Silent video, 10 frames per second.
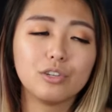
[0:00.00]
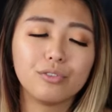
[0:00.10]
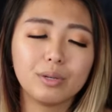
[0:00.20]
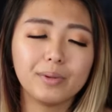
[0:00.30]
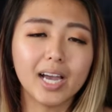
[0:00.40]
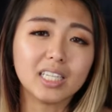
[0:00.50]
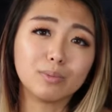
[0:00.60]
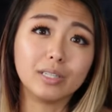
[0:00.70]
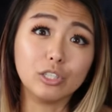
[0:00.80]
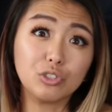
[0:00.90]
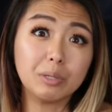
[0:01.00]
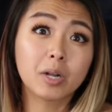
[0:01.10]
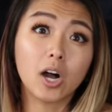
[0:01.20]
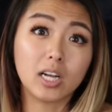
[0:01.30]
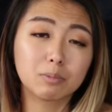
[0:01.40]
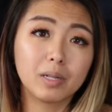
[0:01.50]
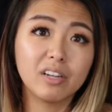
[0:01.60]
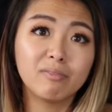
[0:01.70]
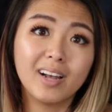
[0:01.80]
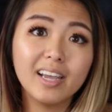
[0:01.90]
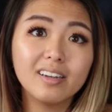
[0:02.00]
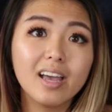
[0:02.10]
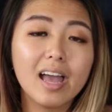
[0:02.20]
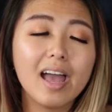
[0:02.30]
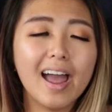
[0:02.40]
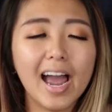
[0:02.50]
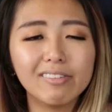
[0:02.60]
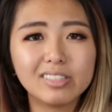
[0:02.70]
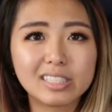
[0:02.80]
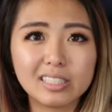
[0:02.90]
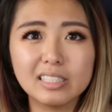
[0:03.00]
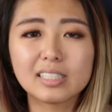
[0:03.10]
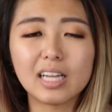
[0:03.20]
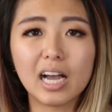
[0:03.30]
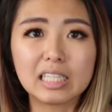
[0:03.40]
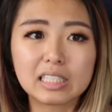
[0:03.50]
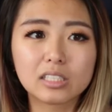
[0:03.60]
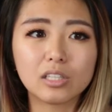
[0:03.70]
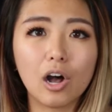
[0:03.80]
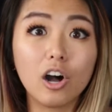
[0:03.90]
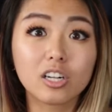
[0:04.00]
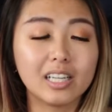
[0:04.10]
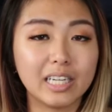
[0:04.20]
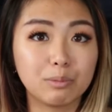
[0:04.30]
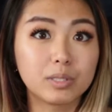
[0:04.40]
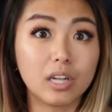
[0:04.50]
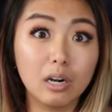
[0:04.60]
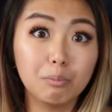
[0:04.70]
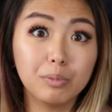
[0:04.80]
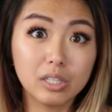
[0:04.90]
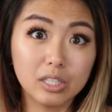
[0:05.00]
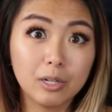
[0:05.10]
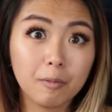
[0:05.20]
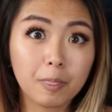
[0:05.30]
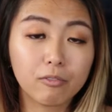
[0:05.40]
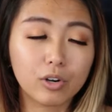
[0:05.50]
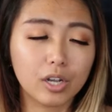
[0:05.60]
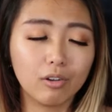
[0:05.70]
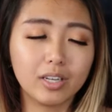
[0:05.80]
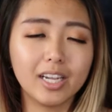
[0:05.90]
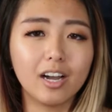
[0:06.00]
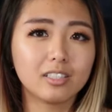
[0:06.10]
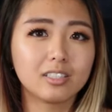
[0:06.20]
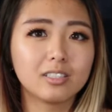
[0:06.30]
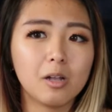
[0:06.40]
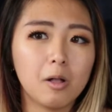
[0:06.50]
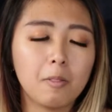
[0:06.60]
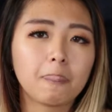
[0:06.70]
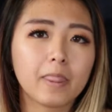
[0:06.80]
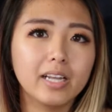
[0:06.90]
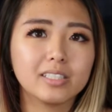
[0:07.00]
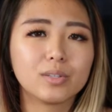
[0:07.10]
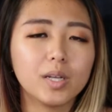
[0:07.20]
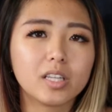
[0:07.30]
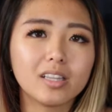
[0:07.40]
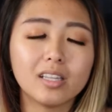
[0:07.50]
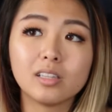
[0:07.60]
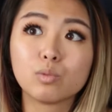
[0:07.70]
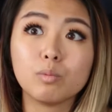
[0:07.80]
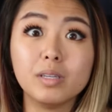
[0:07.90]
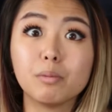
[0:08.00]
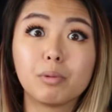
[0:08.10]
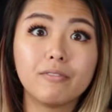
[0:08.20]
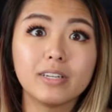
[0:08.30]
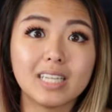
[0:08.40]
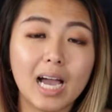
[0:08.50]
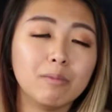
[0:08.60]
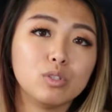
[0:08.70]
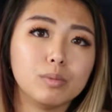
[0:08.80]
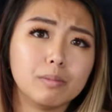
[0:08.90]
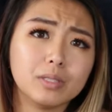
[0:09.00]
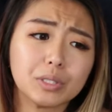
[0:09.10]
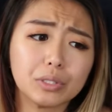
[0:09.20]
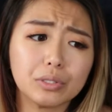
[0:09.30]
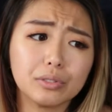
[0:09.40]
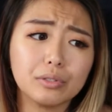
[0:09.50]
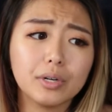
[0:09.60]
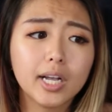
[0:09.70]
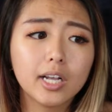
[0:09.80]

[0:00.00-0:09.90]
Euphemia has been a dream cosplay of mine ever since I saw Clamp's art book for Code Geass. And so I thought that this would be a perfect time to be able to